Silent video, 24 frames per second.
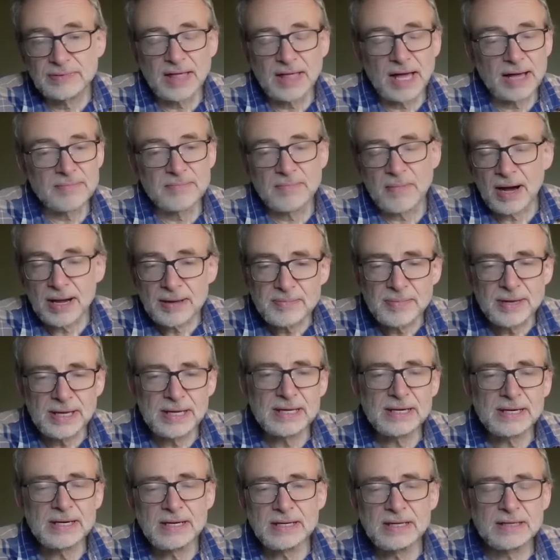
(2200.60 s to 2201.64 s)
that might
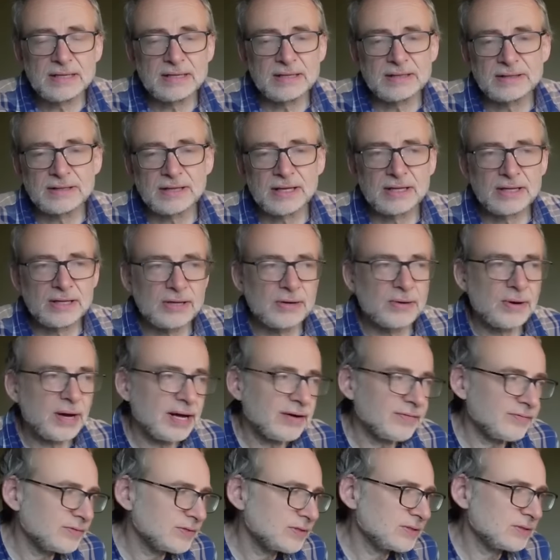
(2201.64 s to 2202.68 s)
mean that you
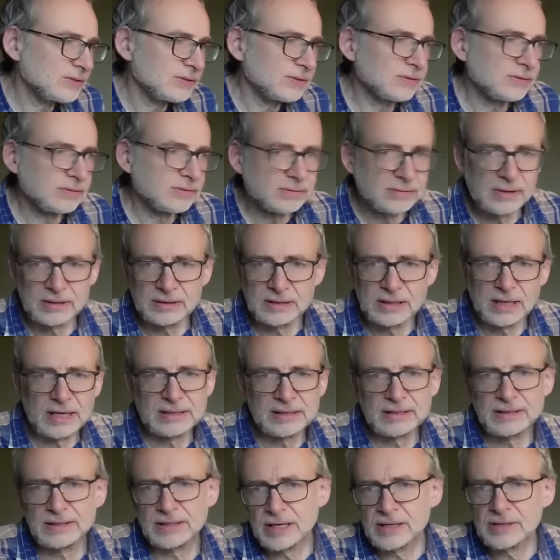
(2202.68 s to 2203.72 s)
have to,
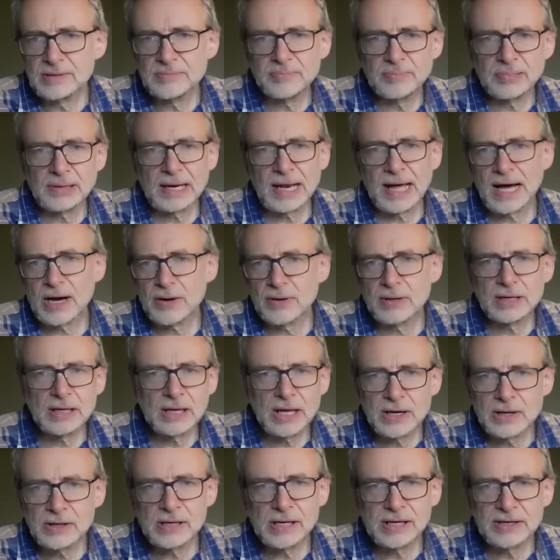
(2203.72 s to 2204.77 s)
I don't know, plough a
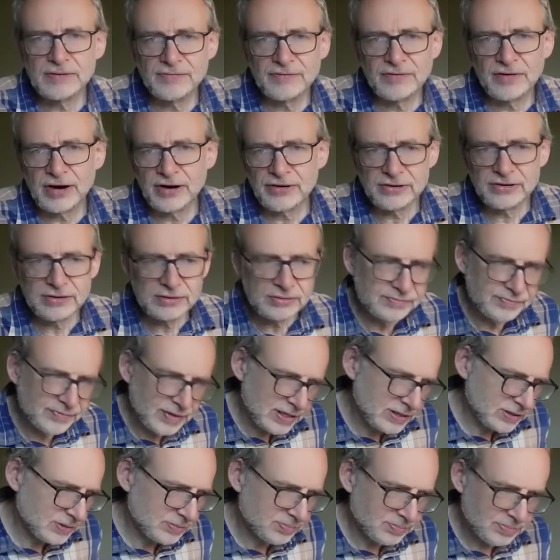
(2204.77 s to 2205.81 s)
lonely furrow.
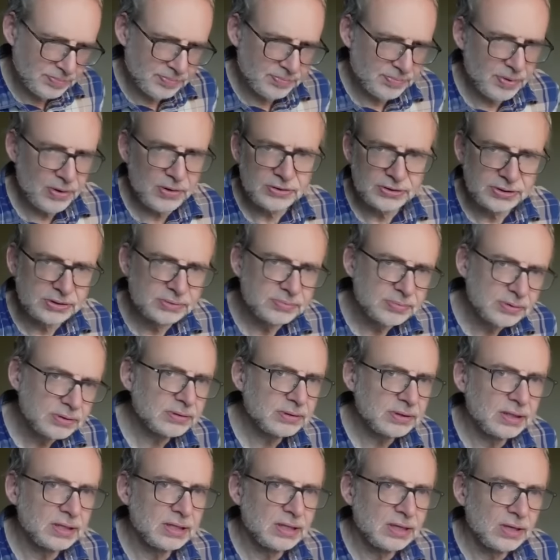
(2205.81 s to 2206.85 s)
That's
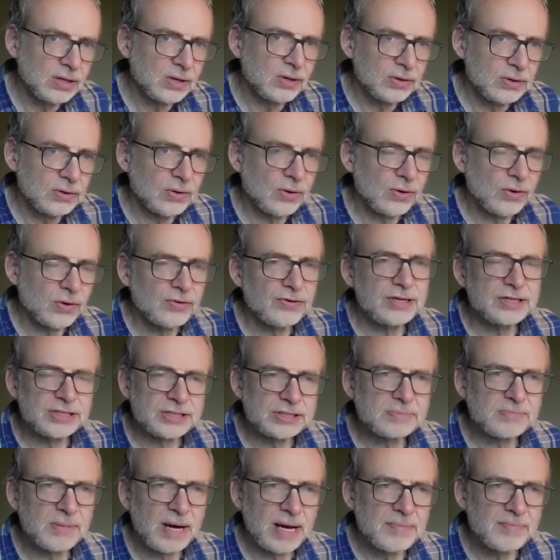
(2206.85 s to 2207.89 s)
possible. Or it
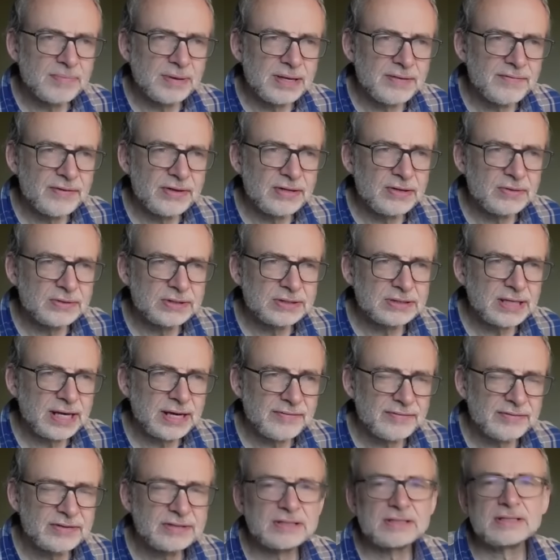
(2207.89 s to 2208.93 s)
just might be that you just
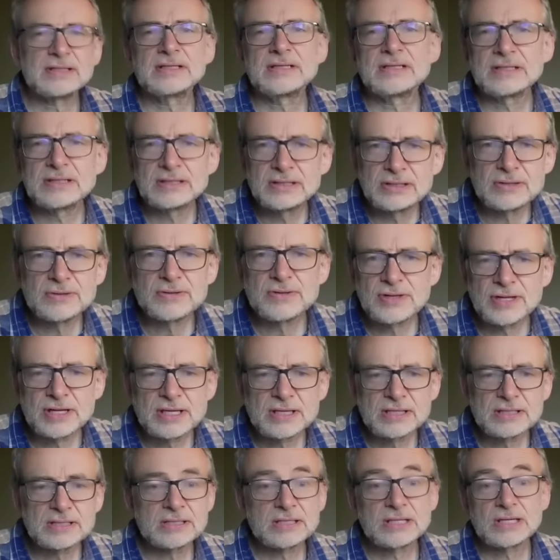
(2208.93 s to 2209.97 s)
have to do
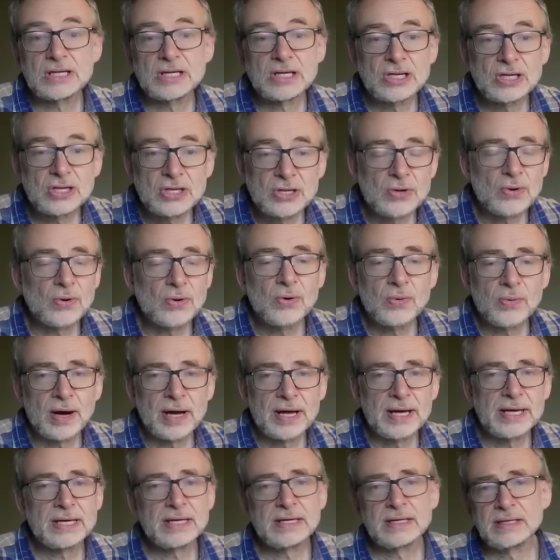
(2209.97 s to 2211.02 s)
things your
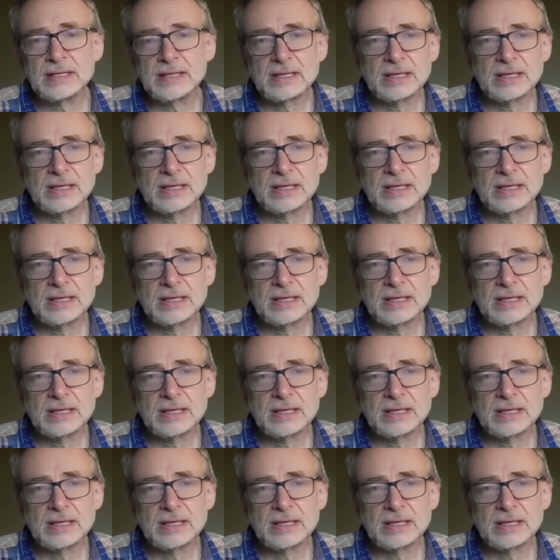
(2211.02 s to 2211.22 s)
way.